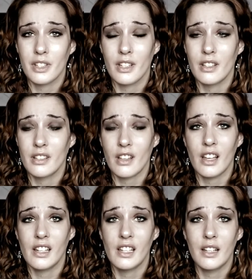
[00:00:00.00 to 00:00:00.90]
because
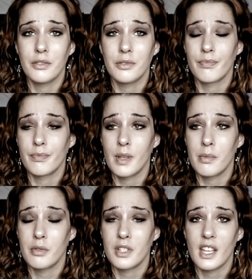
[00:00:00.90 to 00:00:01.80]
I'd love
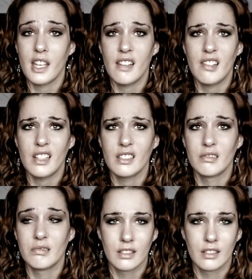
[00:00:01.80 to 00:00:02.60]
people to hear it.